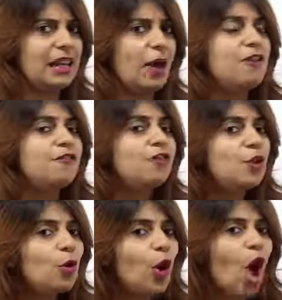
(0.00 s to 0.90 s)
Now, if
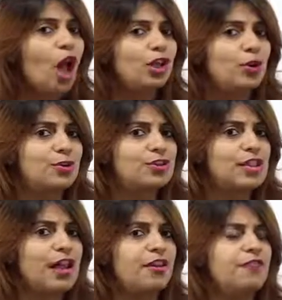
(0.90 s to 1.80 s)
you call
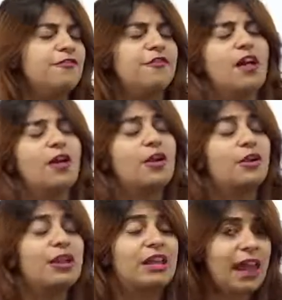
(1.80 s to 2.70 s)
yourself a
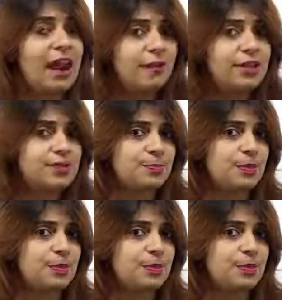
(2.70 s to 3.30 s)
gregarious